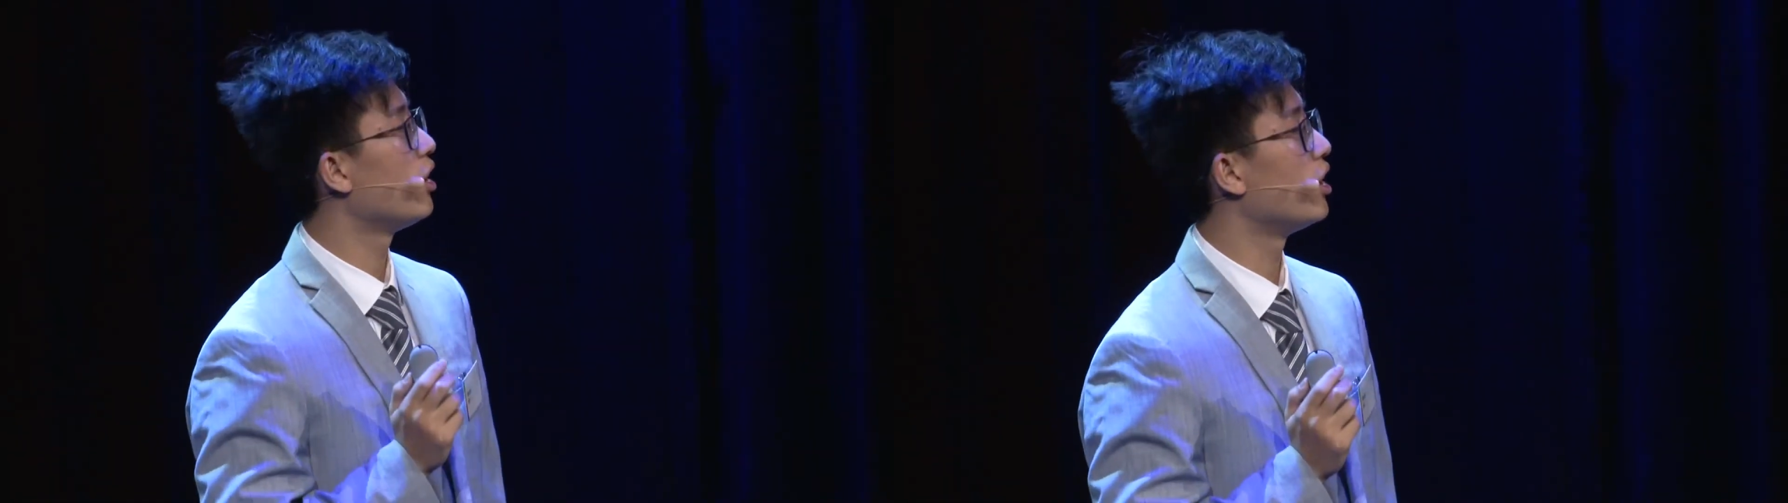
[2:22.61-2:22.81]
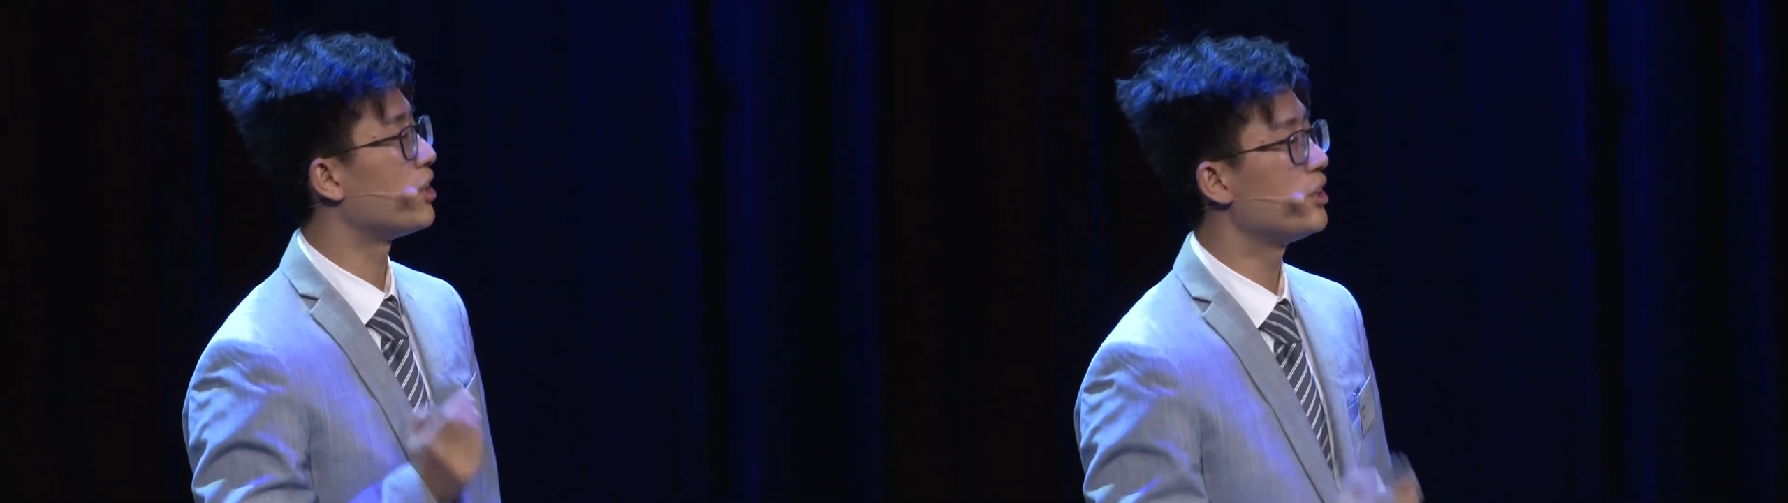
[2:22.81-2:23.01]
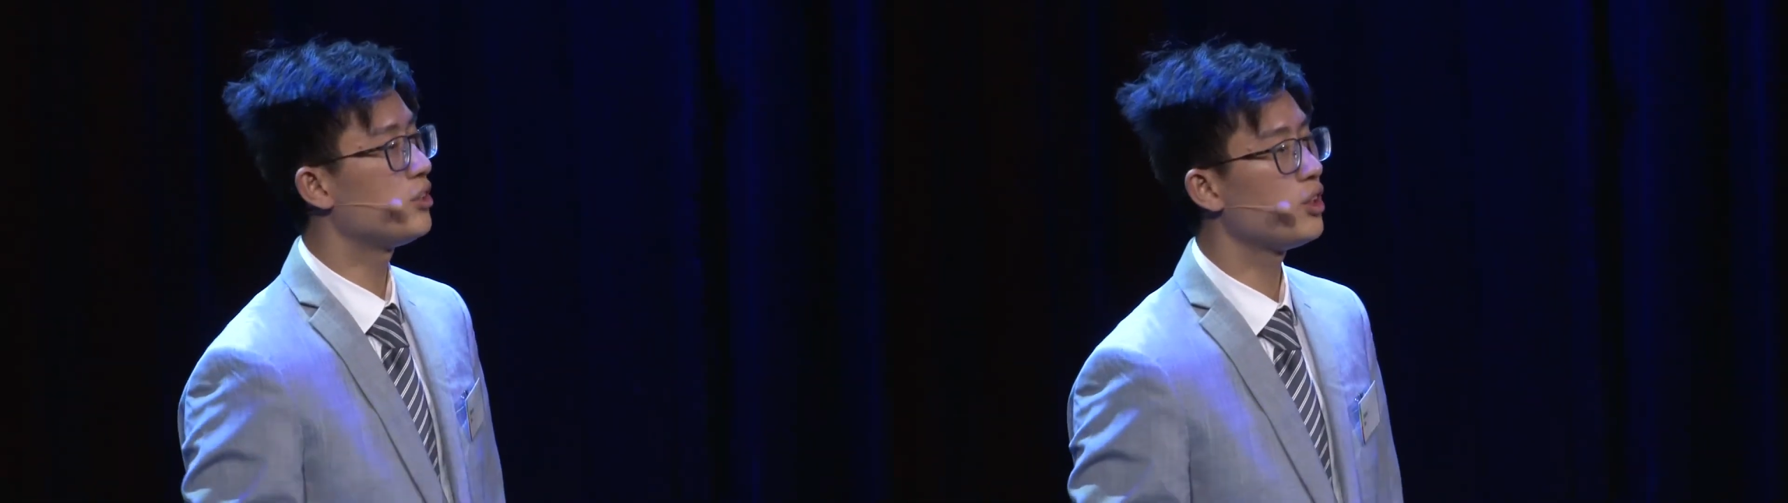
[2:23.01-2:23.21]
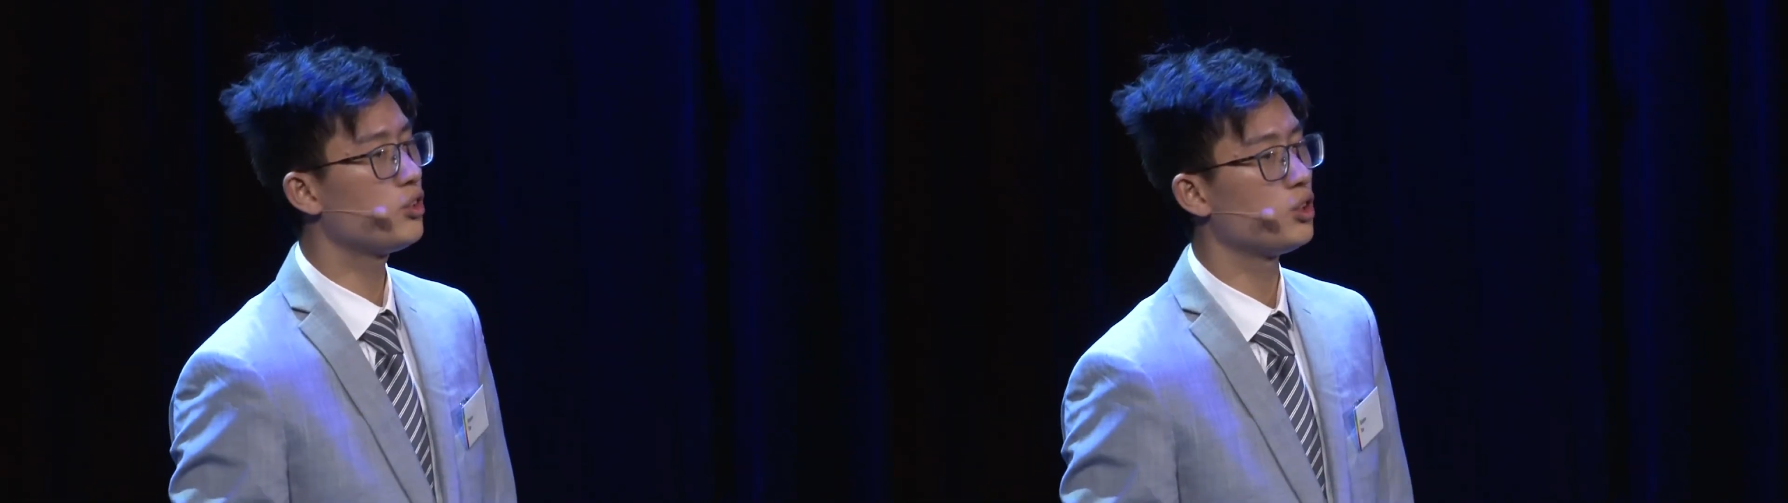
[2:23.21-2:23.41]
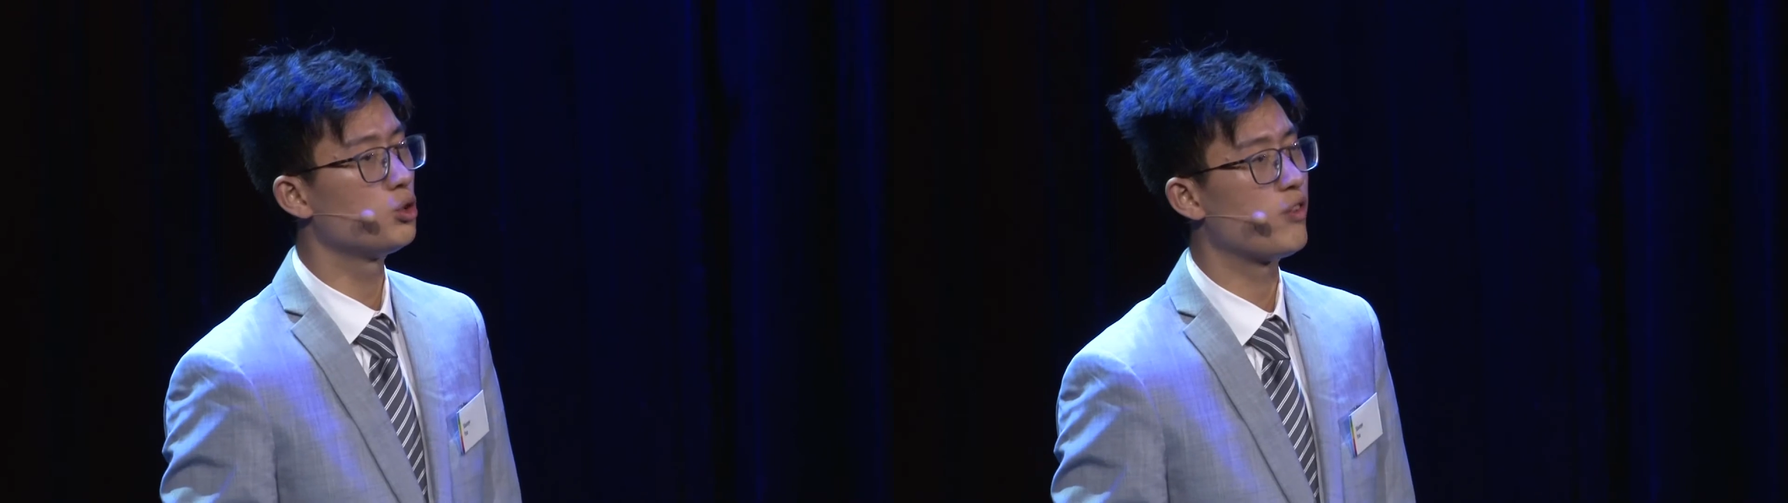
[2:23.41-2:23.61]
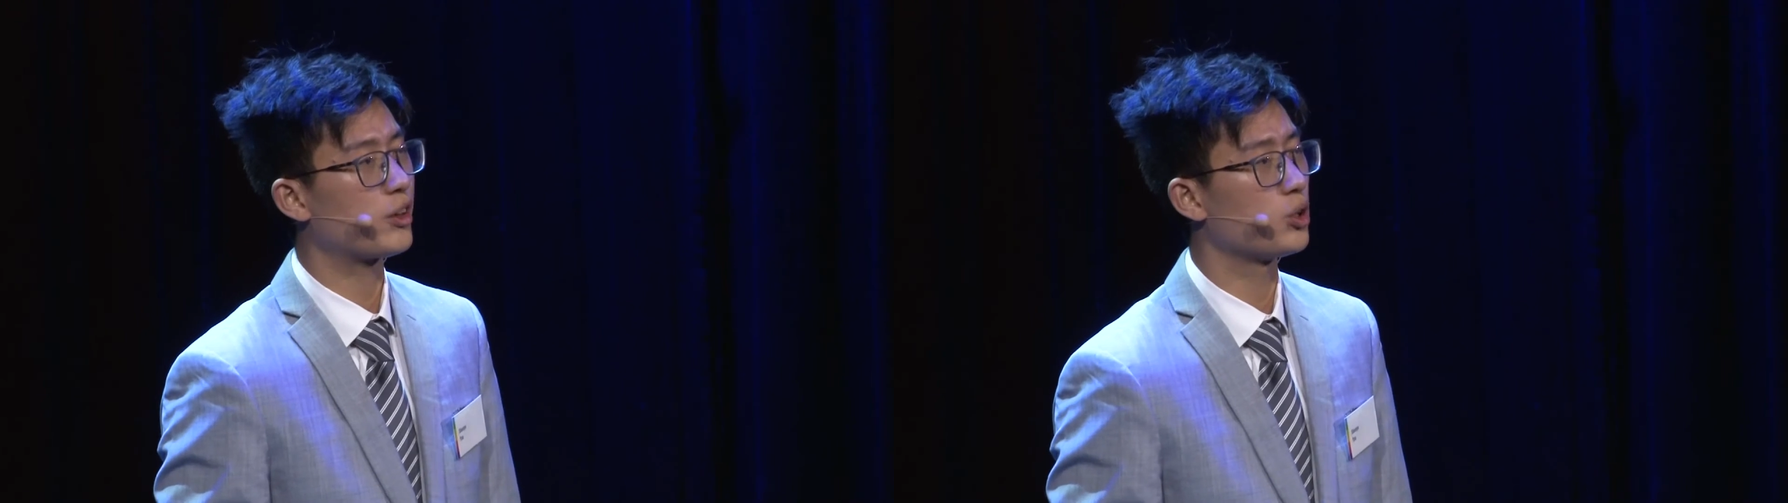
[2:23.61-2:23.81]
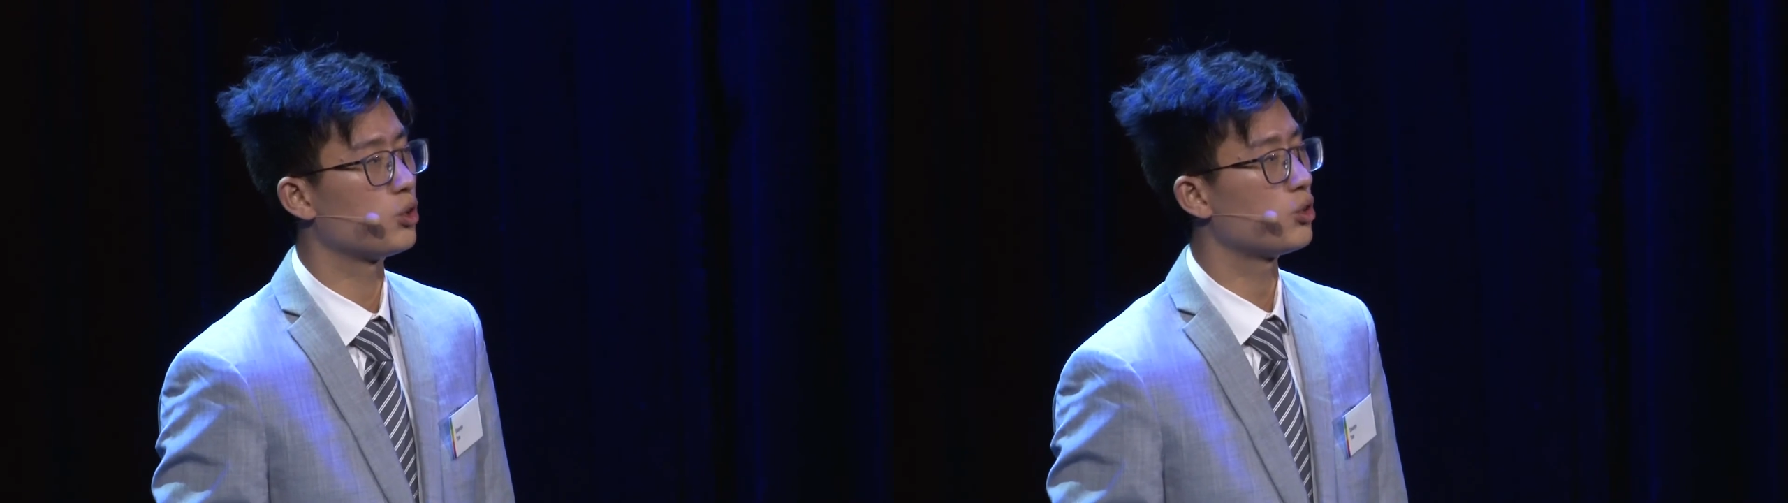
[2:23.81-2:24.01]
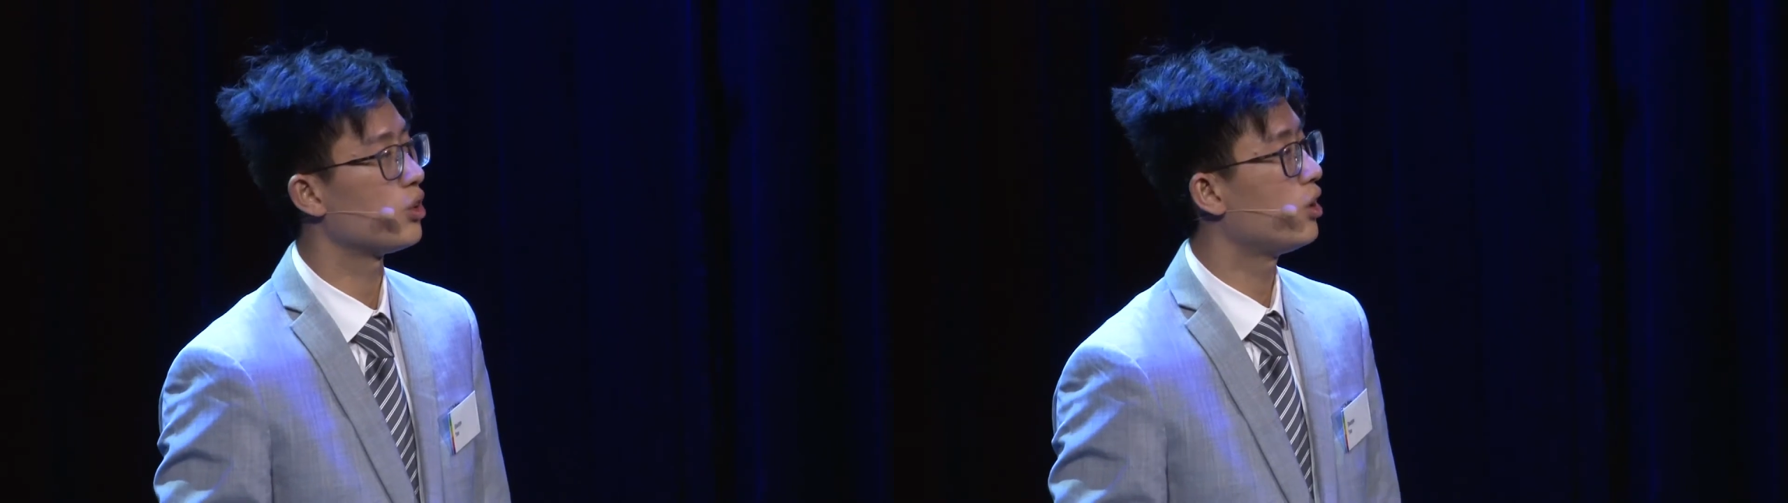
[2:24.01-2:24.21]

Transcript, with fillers: sentences into vectors.